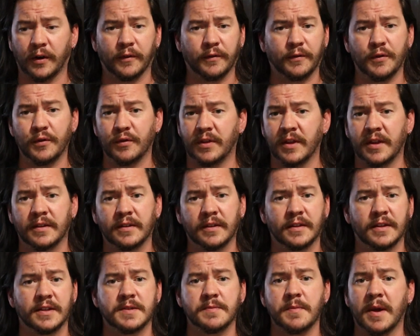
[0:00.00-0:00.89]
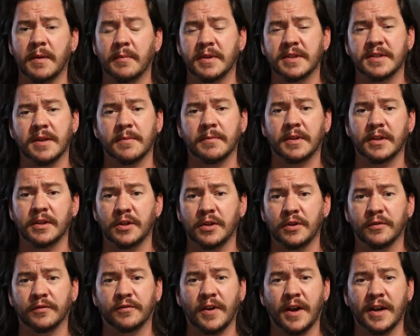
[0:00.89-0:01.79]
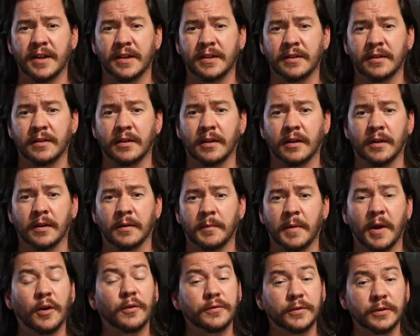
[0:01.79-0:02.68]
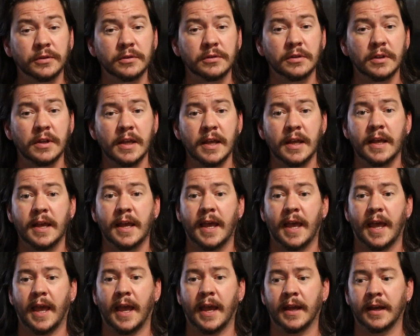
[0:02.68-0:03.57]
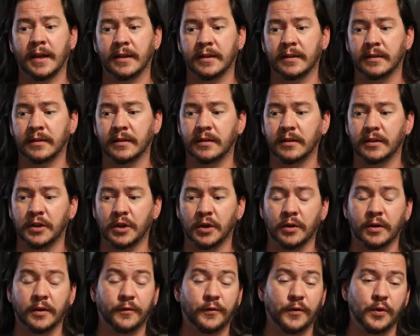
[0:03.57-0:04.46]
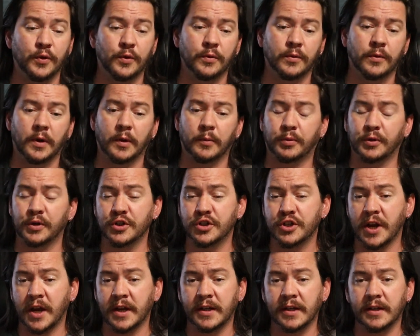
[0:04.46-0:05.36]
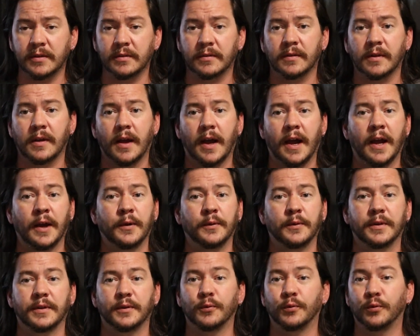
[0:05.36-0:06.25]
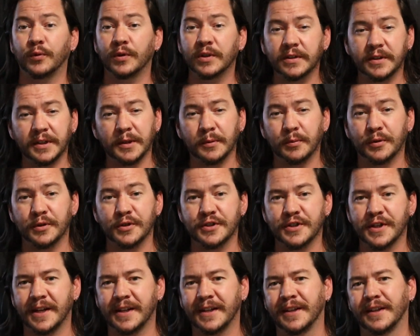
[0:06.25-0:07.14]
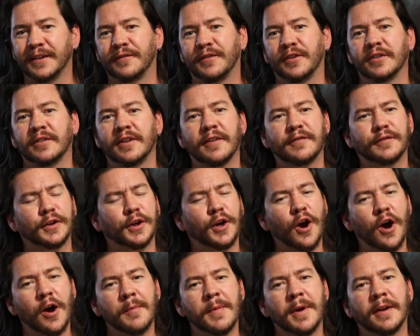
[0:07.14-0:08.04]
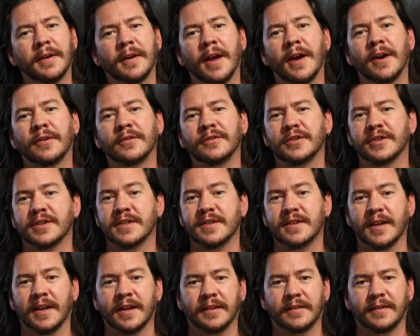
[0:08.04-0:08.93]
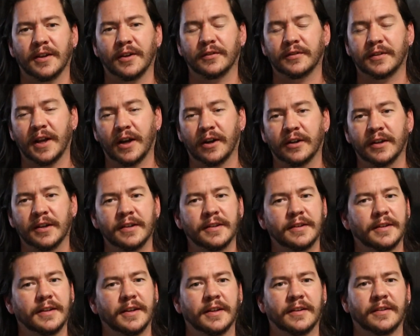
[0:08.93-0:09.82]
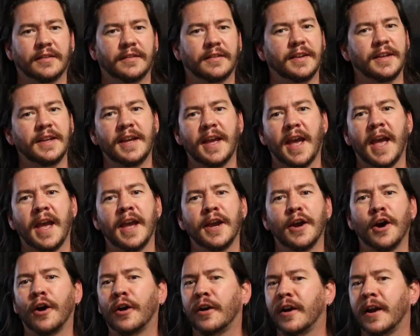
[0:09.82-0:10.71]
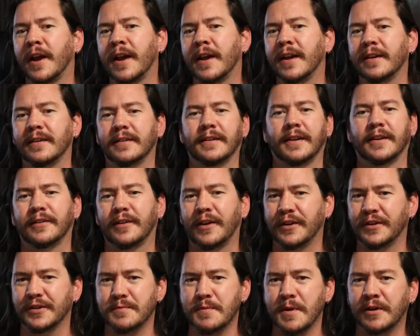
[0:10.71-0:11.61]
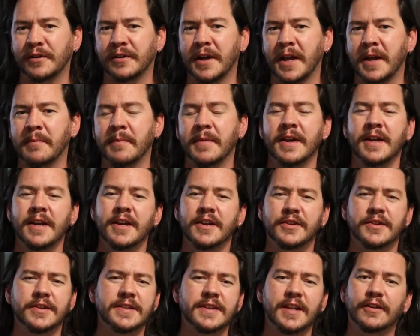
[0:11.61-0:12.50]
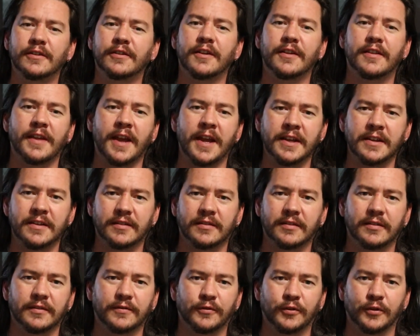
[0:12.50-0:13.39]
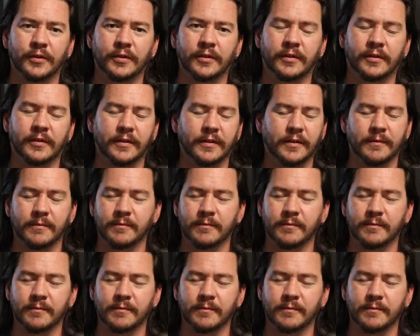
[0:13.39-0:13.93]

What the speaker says: if you think that this might be something that you find helpful. And if you appreciate it, I would really appreciate it if you left a comment down. Just tell Tara, it's Tara, that's how you spell her name. Just tell her thanks for